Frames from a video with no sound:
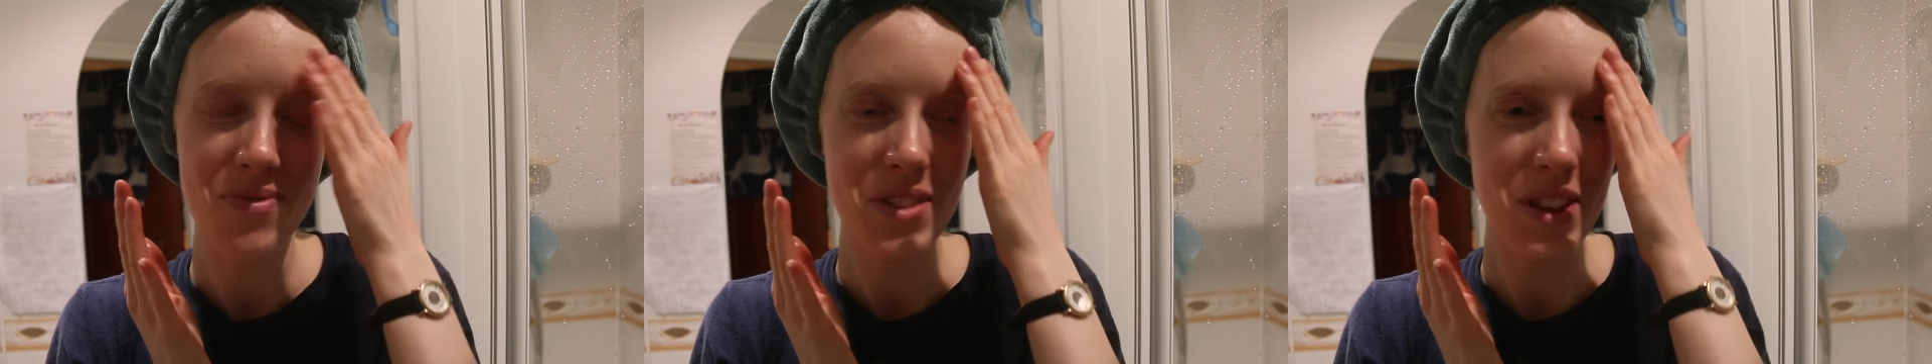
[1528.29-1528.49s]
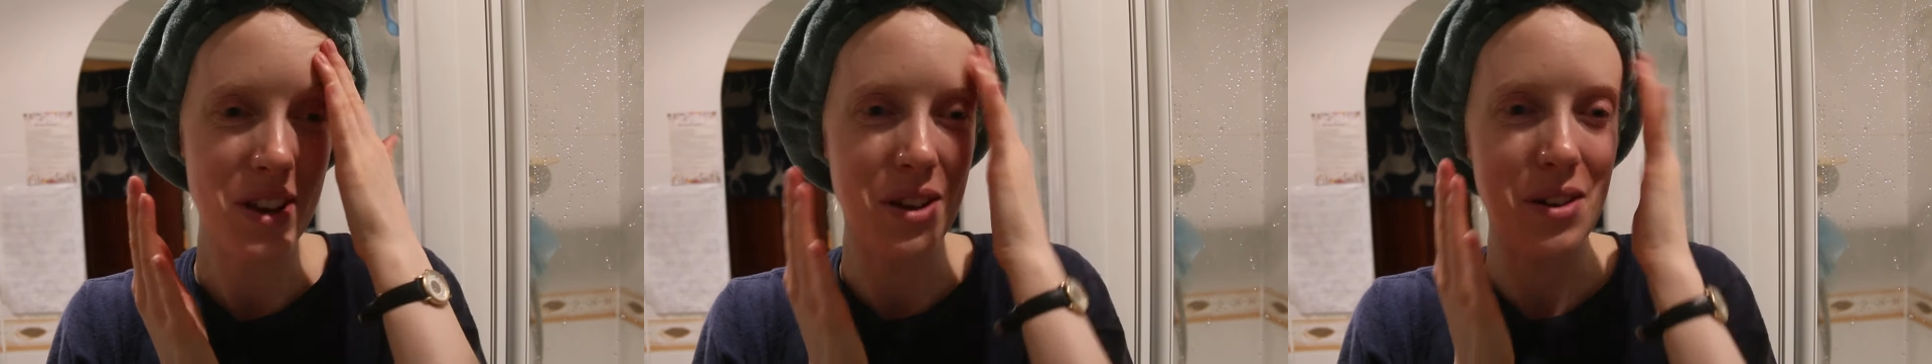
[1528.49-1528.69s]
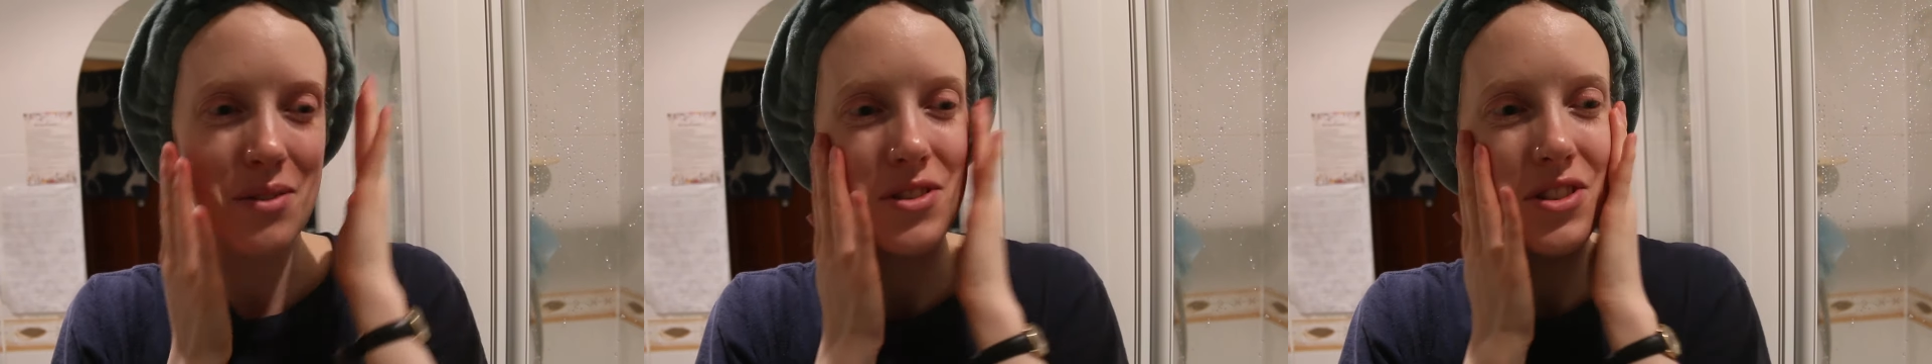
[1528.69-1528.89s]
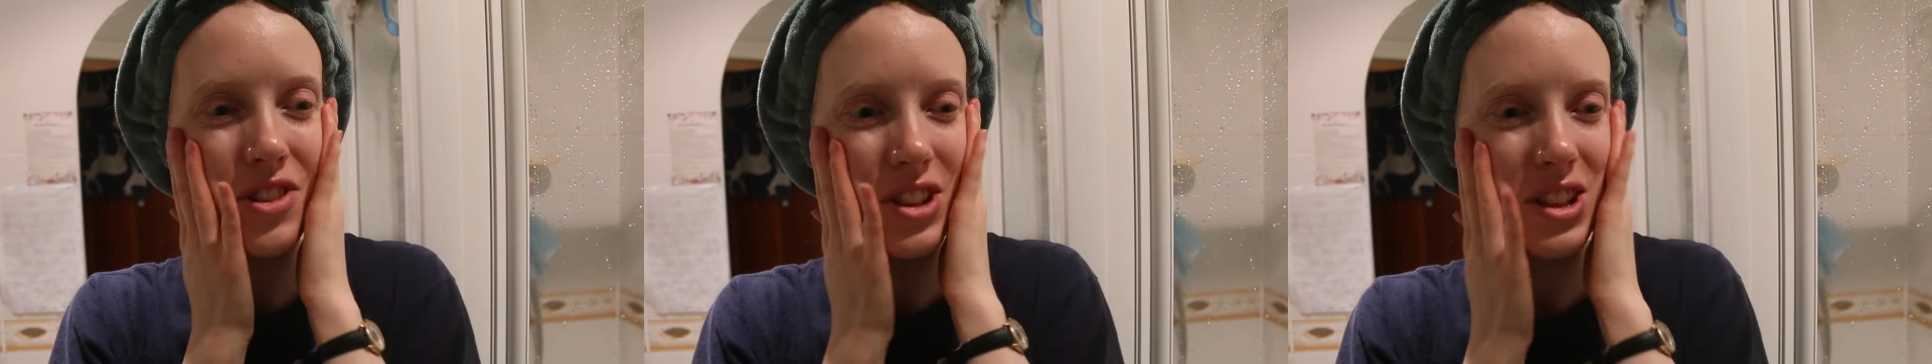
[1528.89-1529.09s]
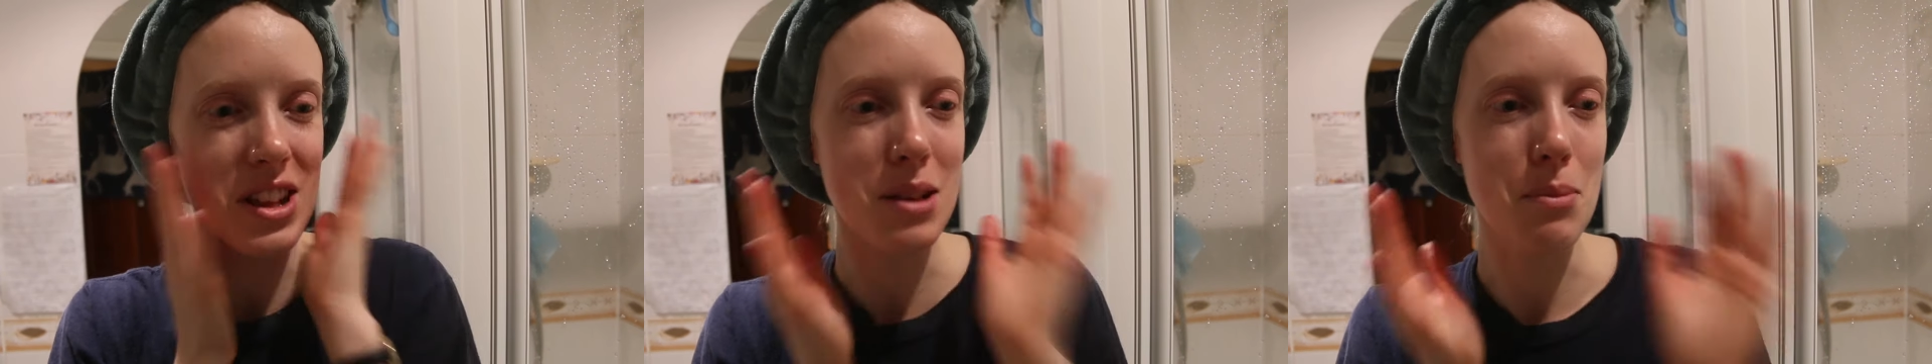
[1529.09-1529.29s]
You know,
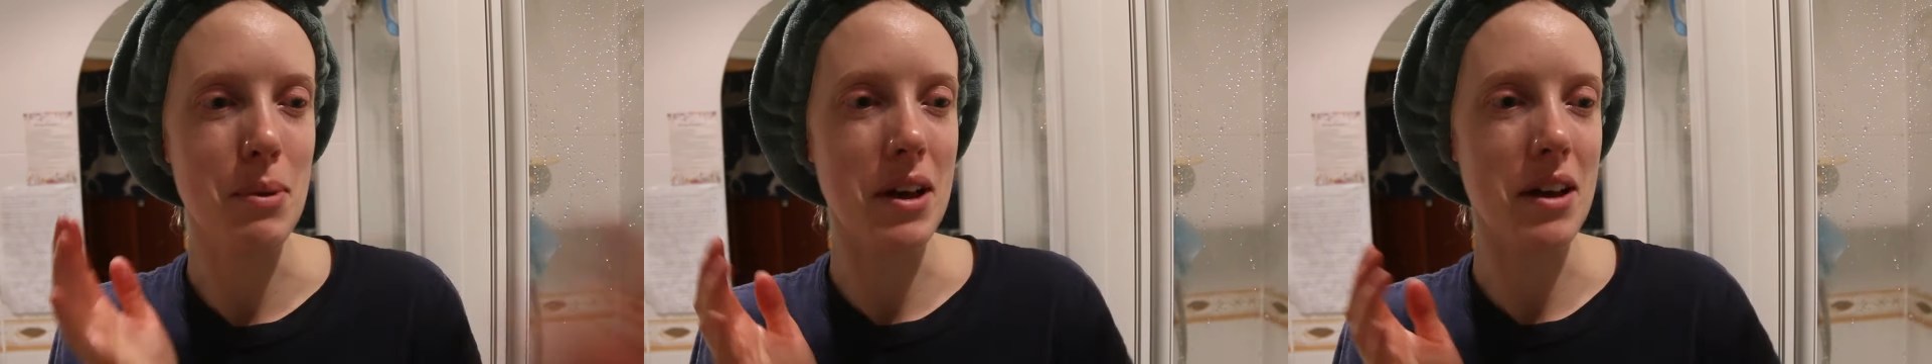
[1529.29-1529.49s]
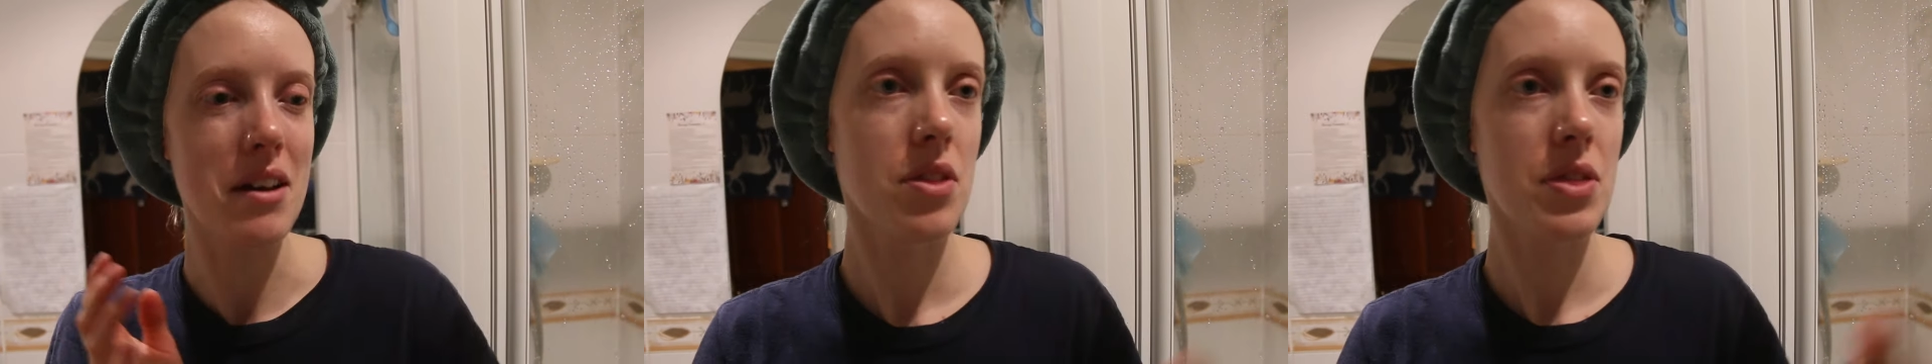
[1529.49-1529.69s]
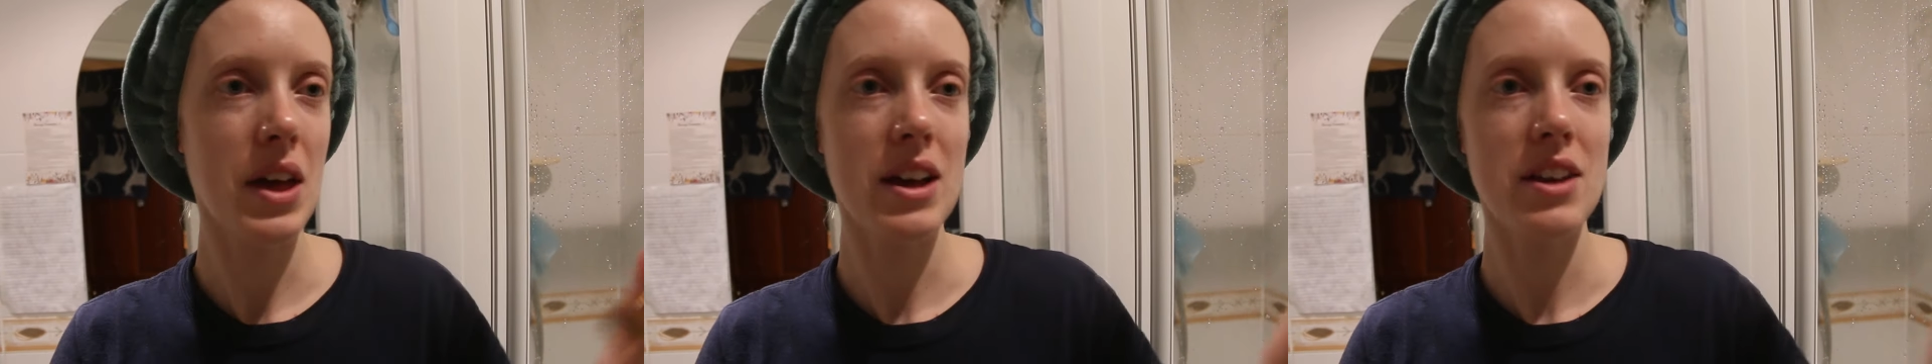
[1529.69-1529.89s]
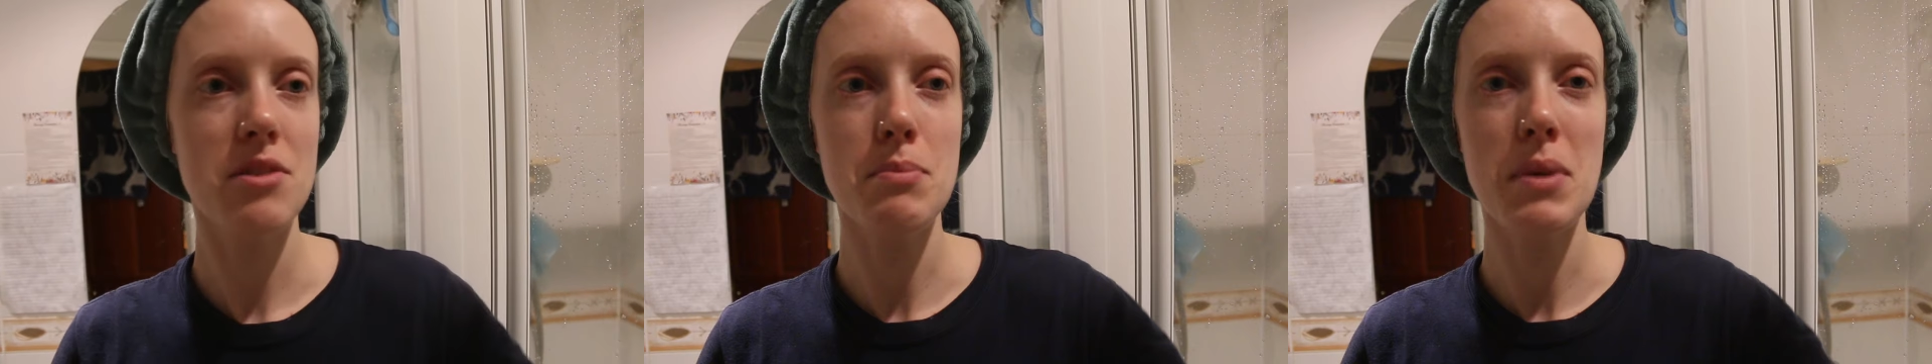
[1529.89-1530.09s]
just a little bit. That is